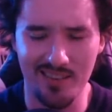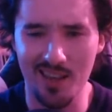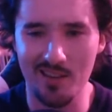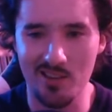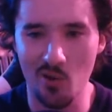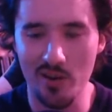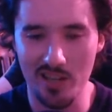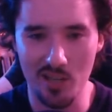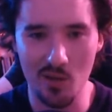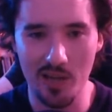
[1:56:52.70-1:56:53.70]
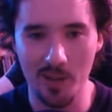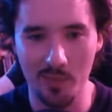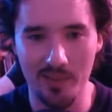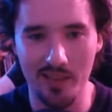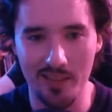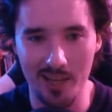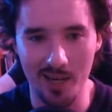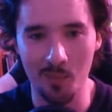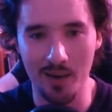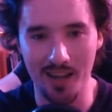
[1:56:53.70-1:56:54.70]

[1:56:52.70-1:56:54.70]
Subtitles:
joined UKIP and then the army.